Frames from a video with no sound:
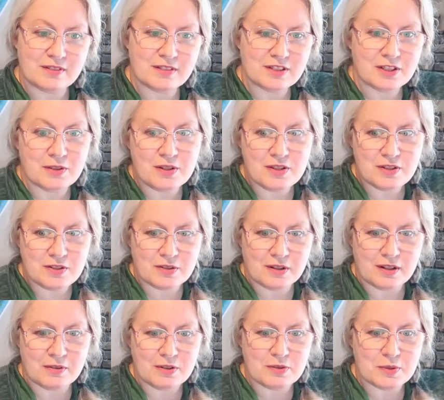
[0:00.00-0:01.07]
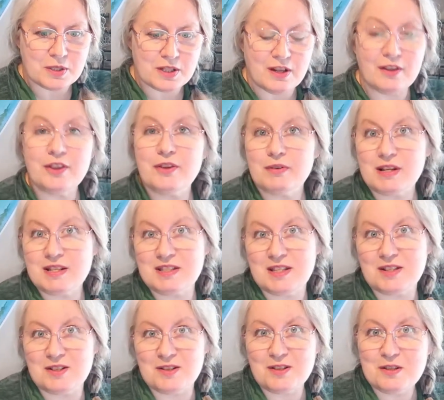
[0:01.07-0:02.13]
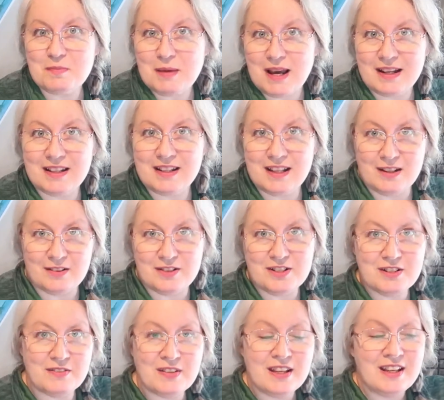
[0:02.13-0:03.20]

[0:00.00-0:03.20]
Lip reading: sewing store, which was called Three Sisters back in Anchorage. If